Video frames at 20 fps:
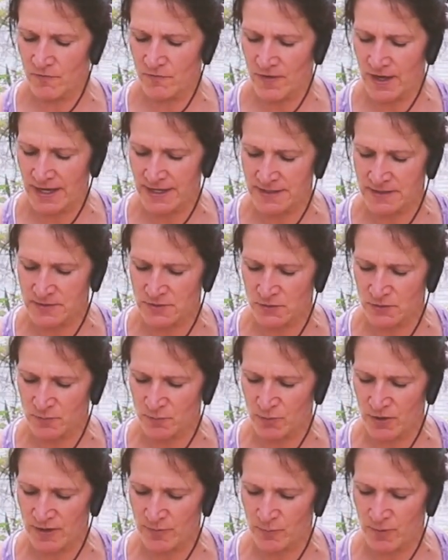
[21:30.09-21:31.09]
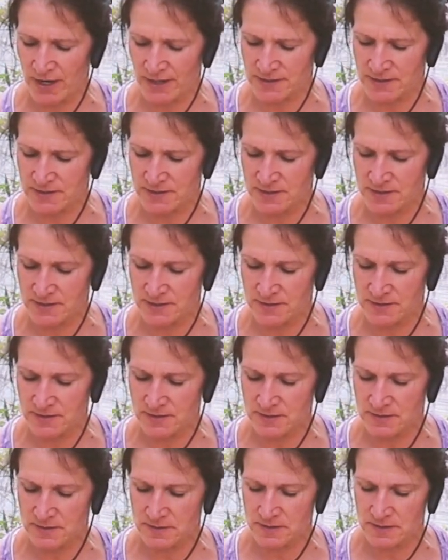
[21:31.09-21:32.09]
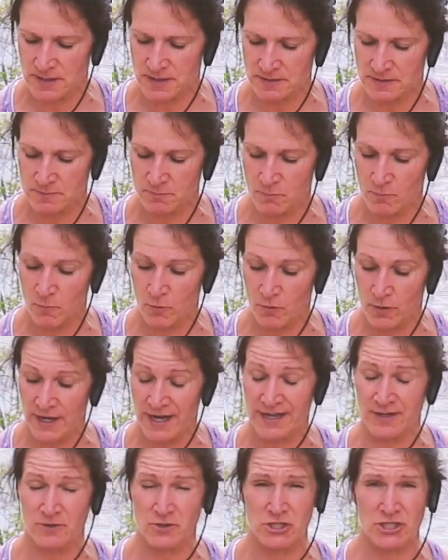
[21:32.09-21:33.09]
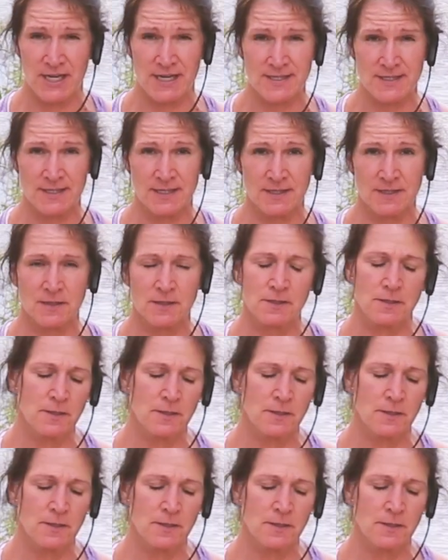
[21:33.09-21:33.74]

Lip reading: find certain breath practices is more energizing.